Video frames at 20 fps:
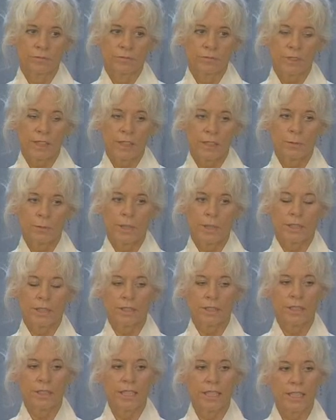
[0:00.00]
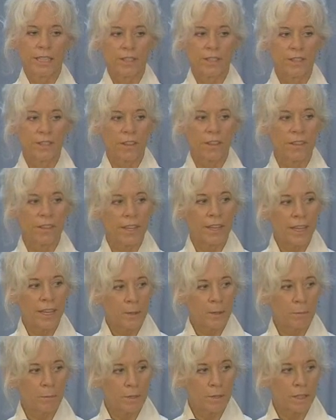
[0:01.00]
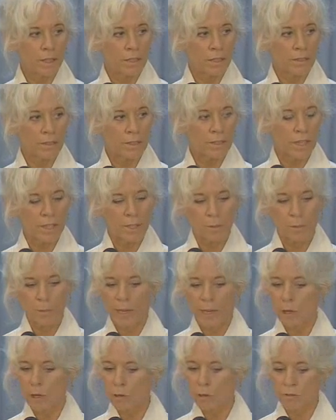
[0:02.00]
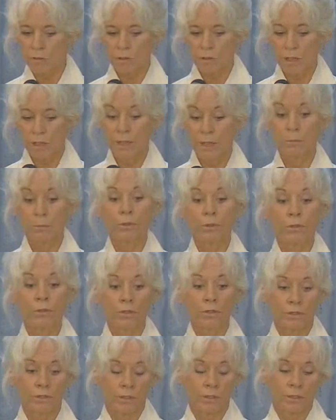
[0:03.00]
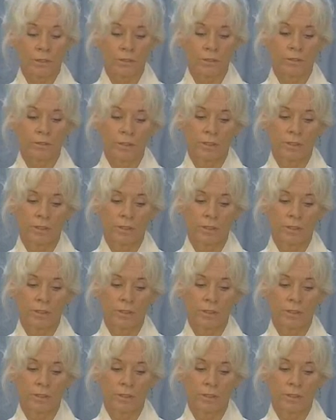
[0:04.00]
can recognize that the impulse, as powerful and beautiful